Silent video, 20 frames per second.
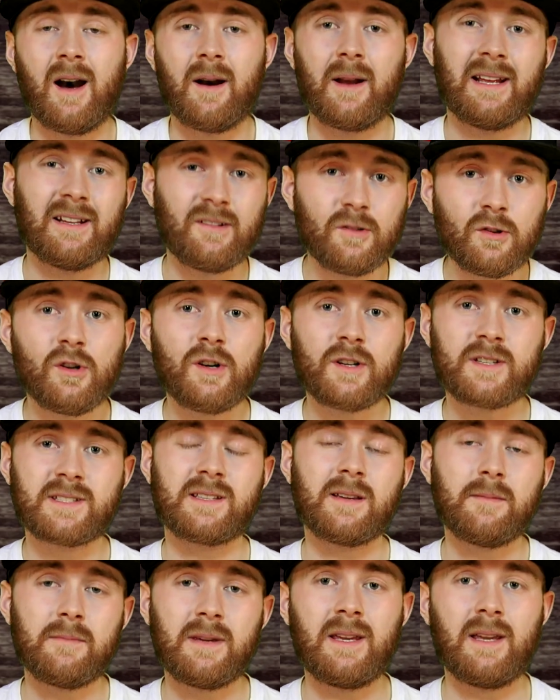It looks
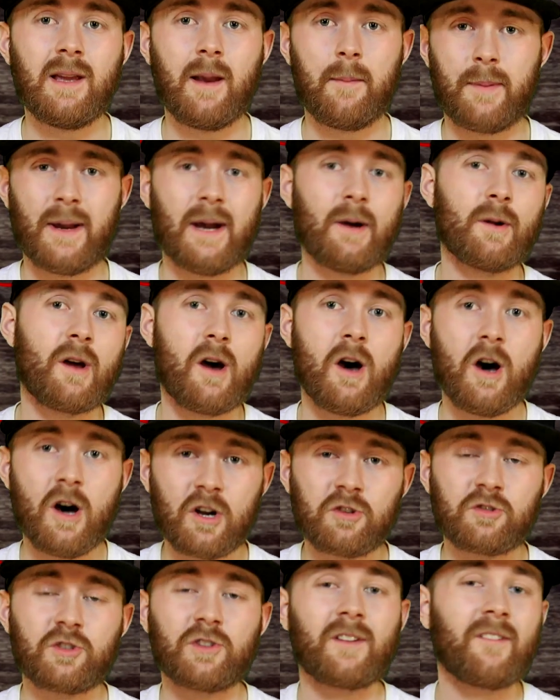to me about
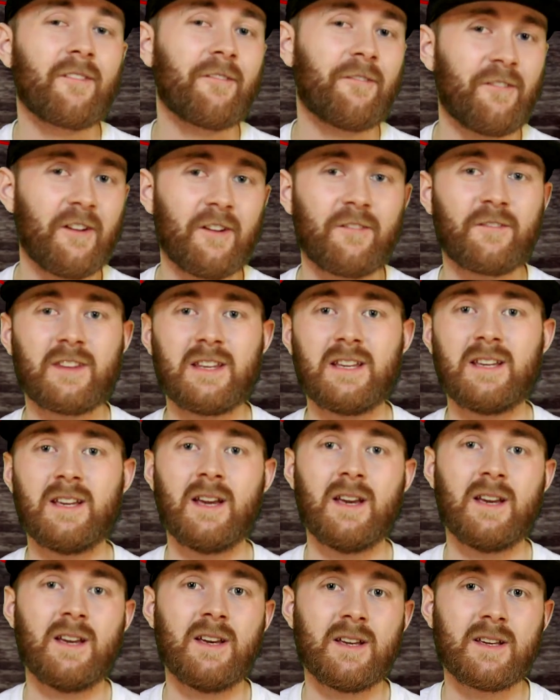150
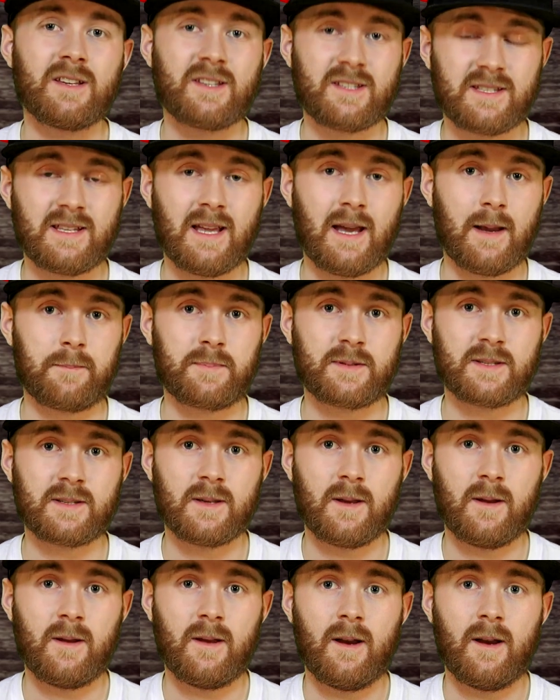steps.